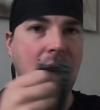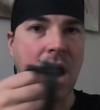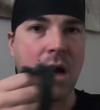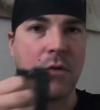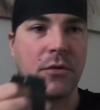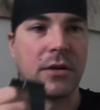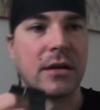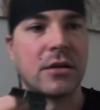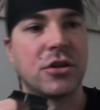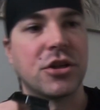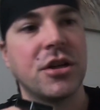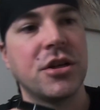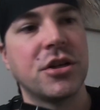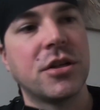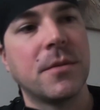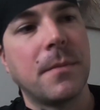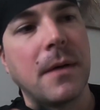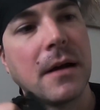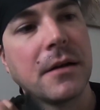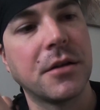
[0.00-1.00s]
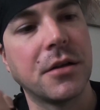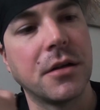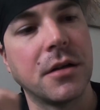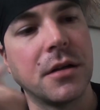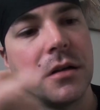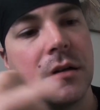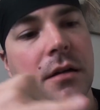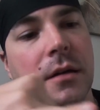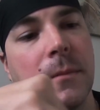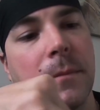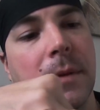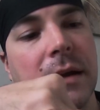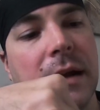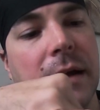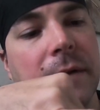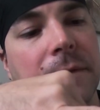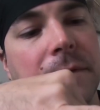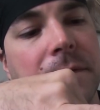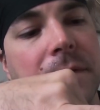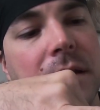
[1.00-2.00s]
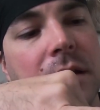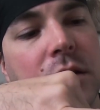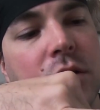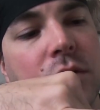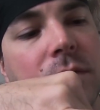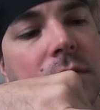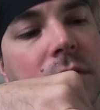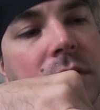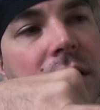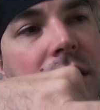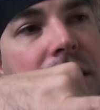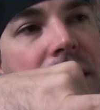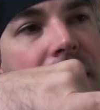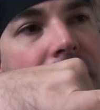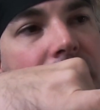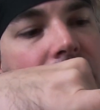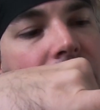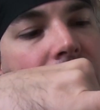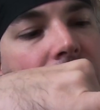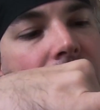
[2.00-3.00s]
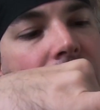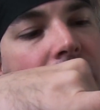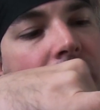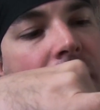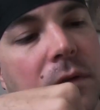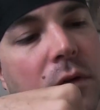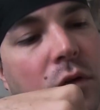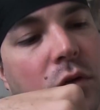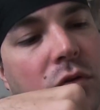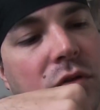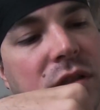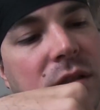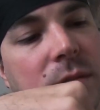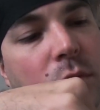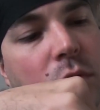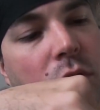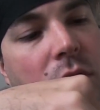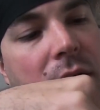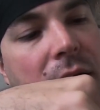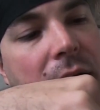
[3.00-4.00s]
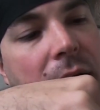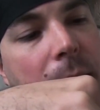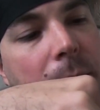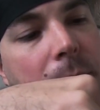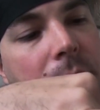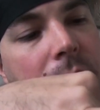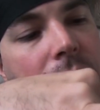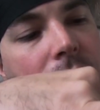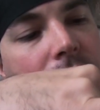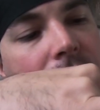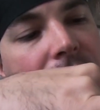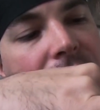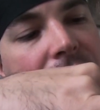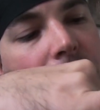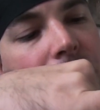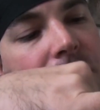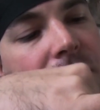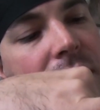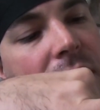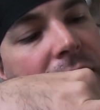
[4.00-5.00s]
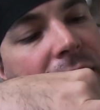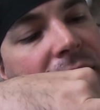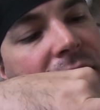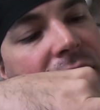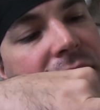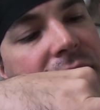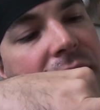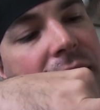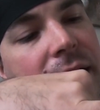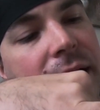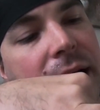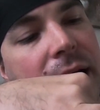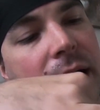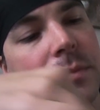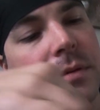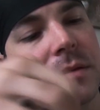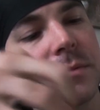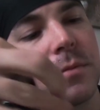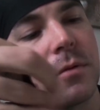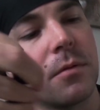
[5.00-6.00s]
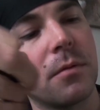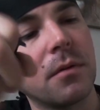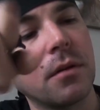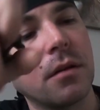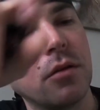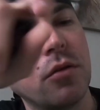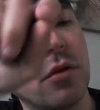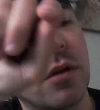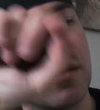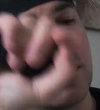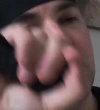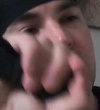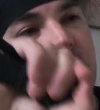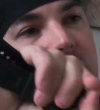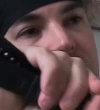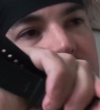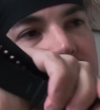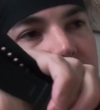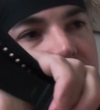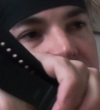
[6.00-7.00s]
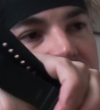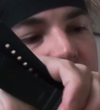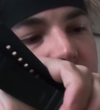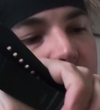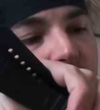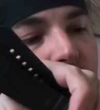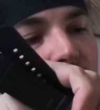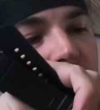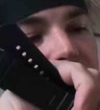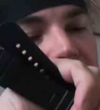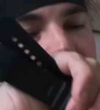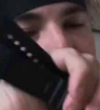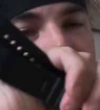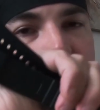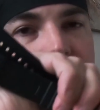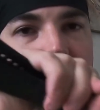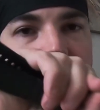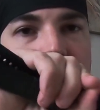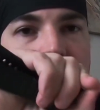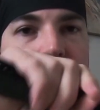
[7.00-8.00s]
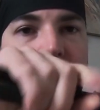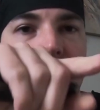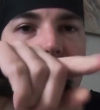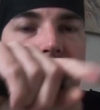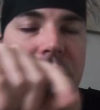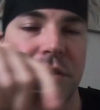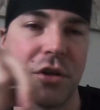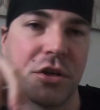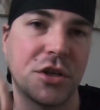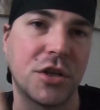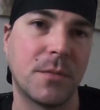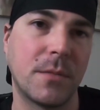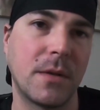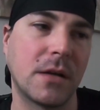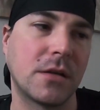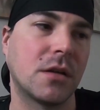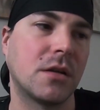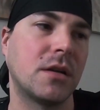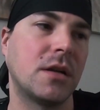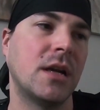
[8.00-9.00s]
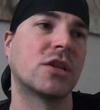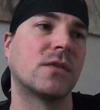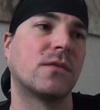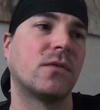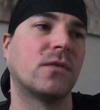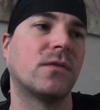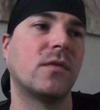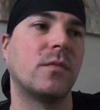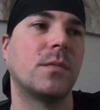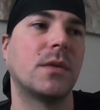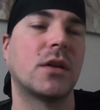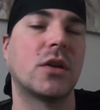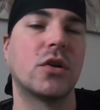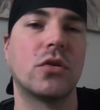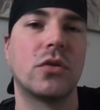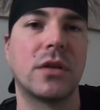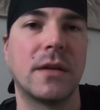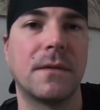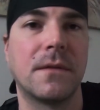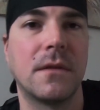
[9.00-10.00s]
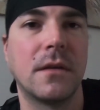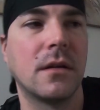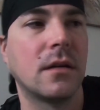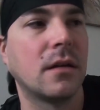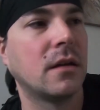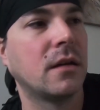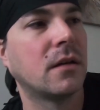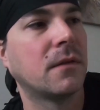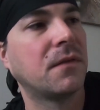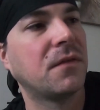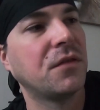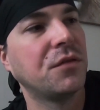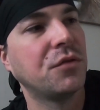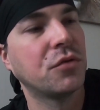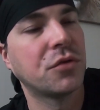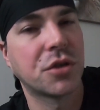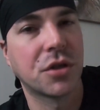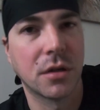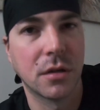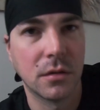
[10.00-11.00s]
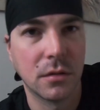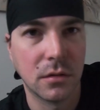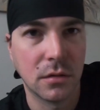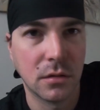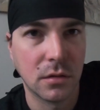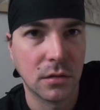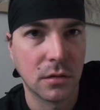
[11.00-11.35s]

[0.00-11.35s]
how you can change the battery, but I think you will need to take the 4 small caps. I guess they are caps, probably you can just with small knife take them off and change the battery. So what will be good if in the future,